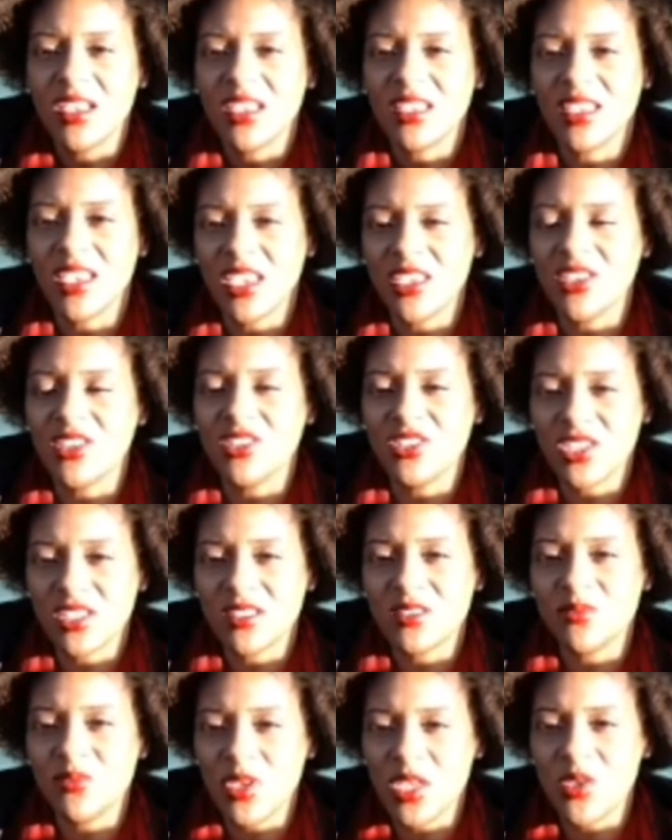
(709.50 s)
can you
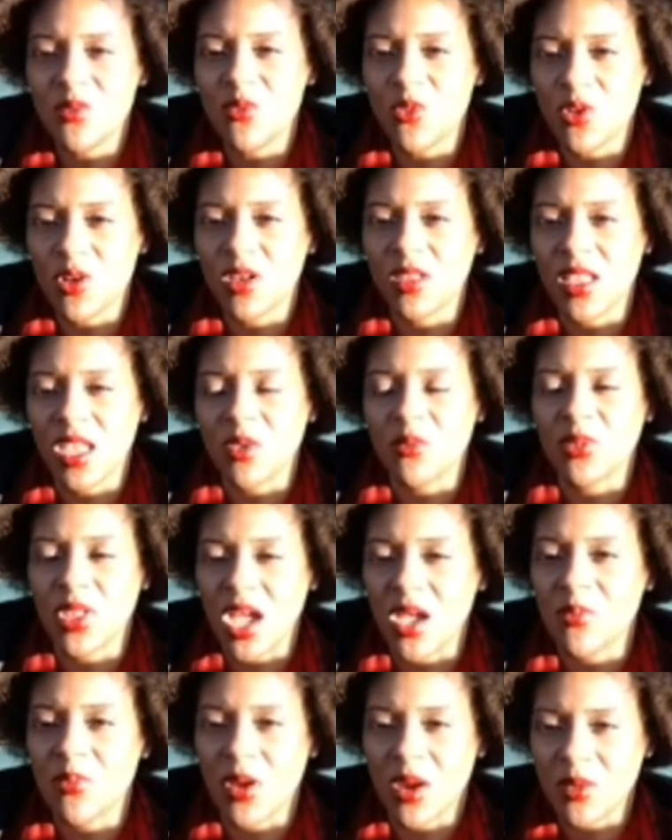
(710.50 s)
just be more like
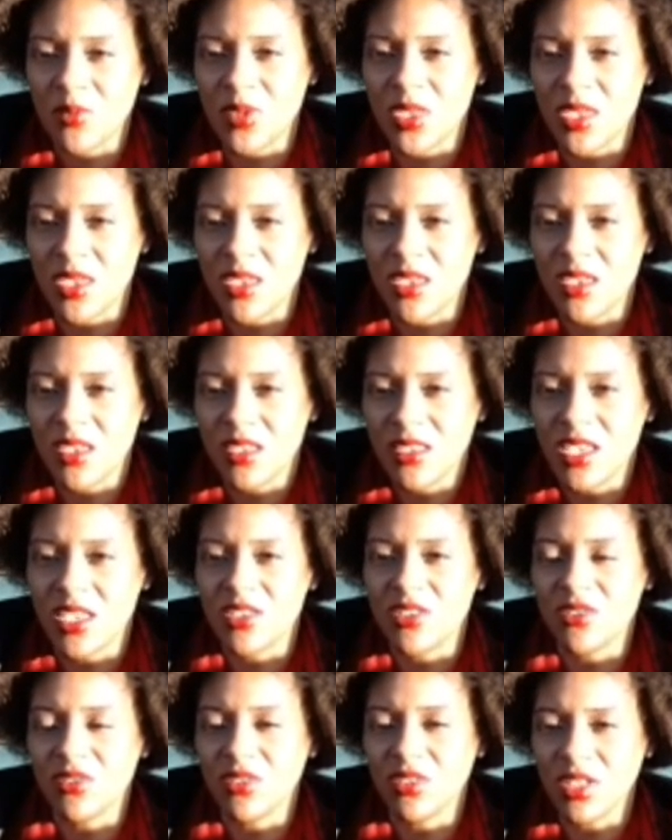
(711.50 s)
Black Barbie? Can
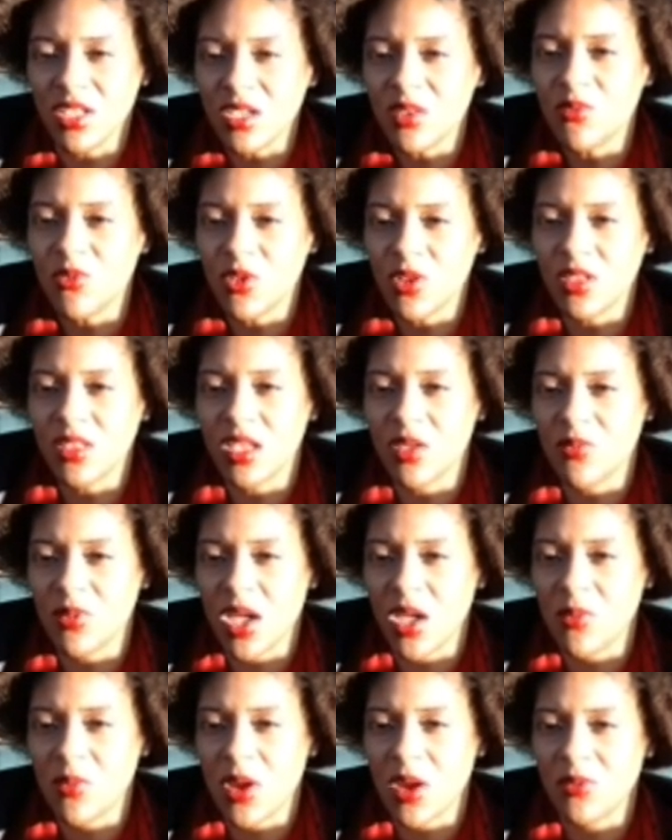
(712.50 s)
you look more like
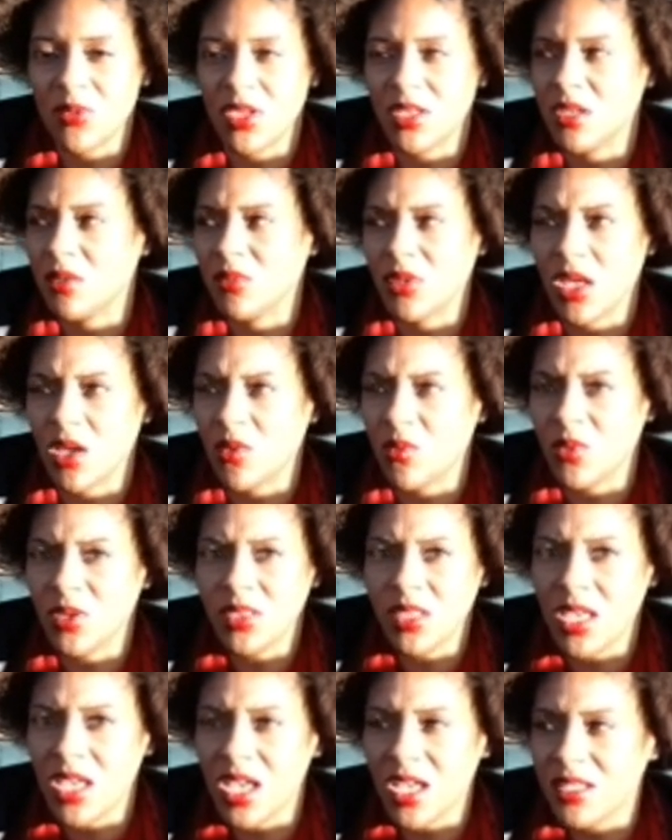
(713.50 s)
Black Barbie? And I'm like,
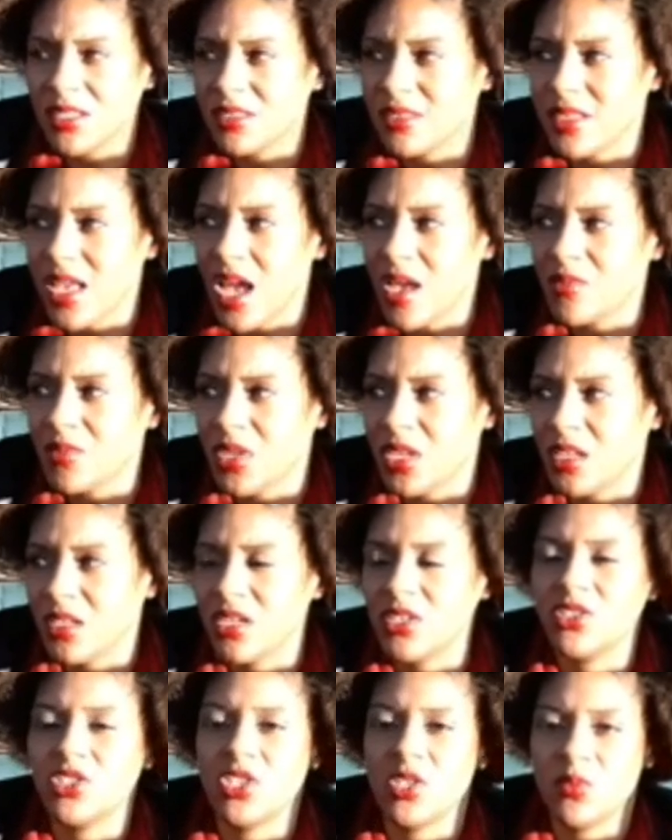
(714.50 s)
what the heck does that mean?
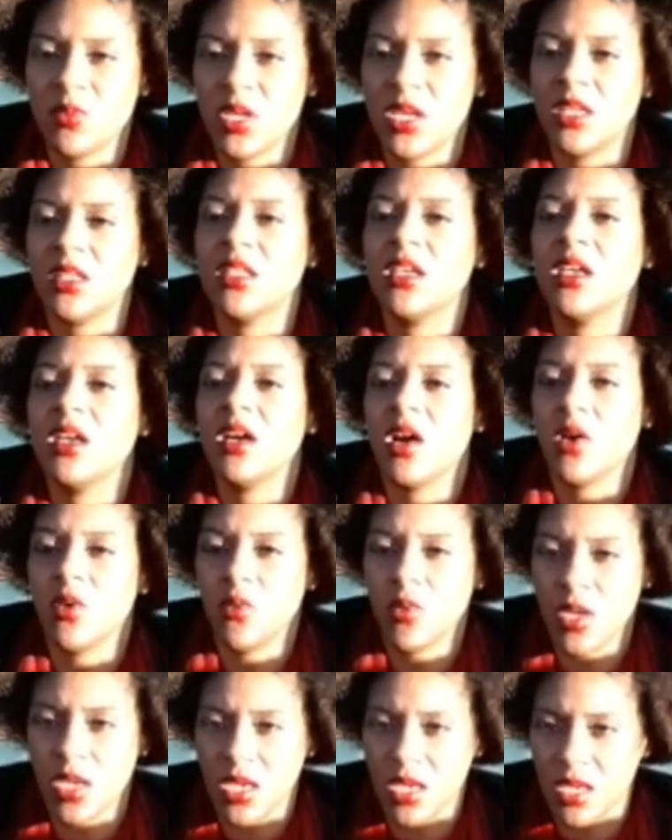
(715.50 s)
And she meant a
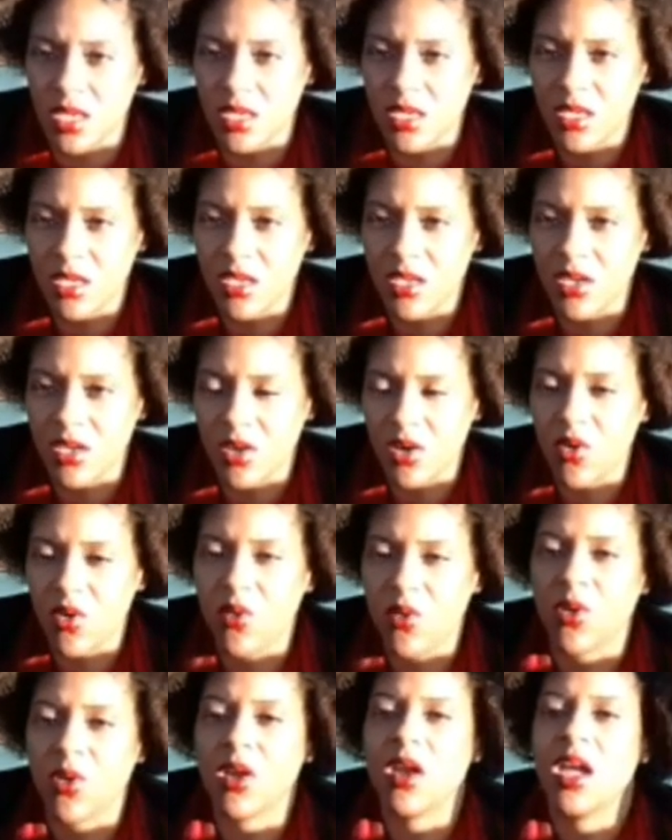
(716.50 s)
wig
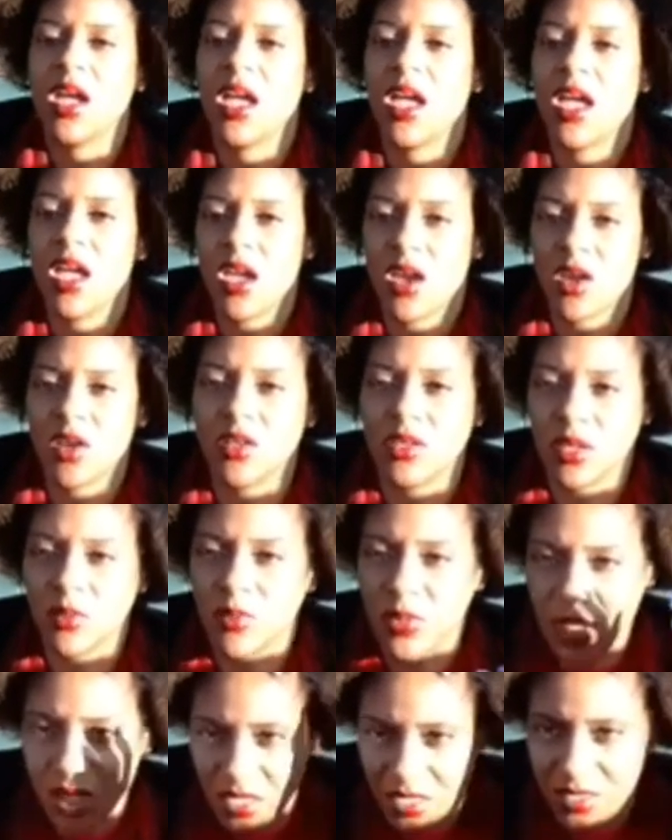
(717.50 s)
or hair
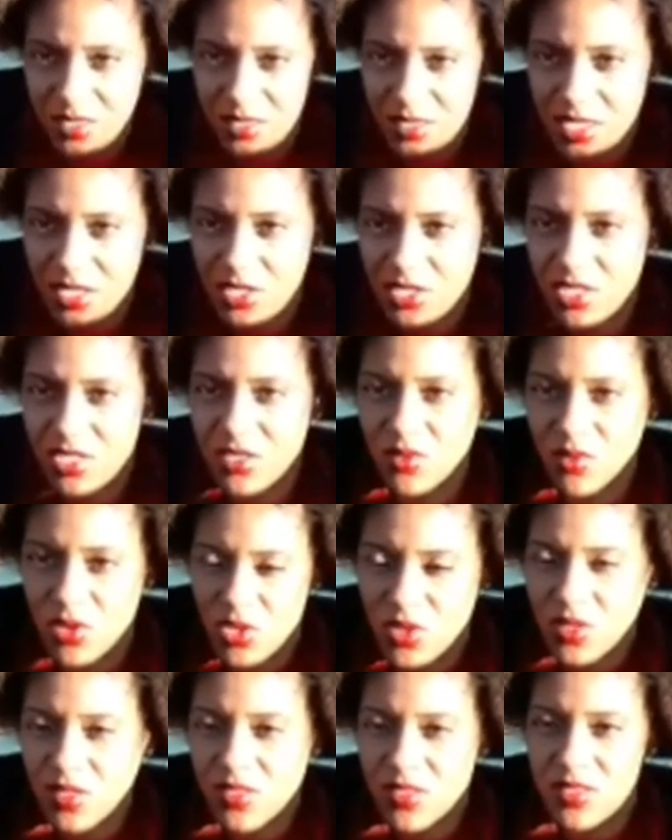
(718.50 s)
clip-in extensions where
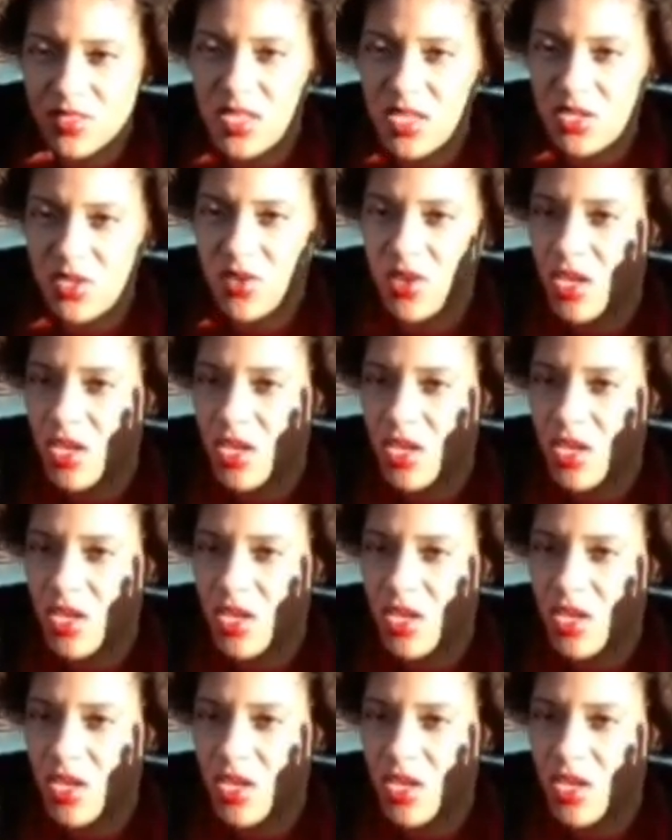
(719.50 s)
you extend your